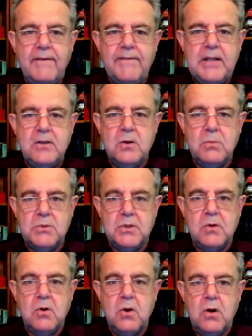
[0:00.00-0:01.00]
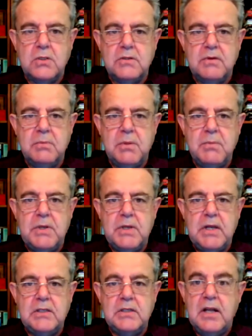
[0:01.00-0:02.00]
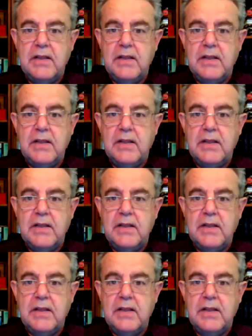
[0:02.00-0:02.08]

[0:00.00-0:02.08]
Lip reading: in terms of the cost of implementation.